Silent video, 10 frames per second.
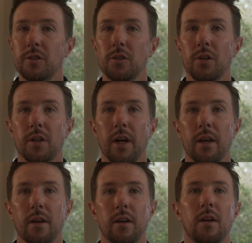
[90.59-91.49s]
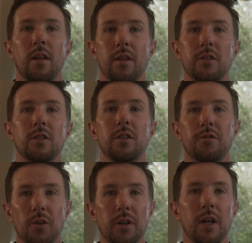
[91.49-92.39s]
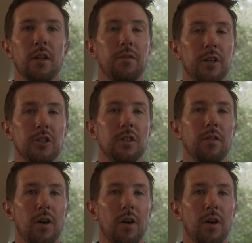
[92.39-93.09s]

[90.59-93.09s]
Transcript: it look like? This is the front elevation of the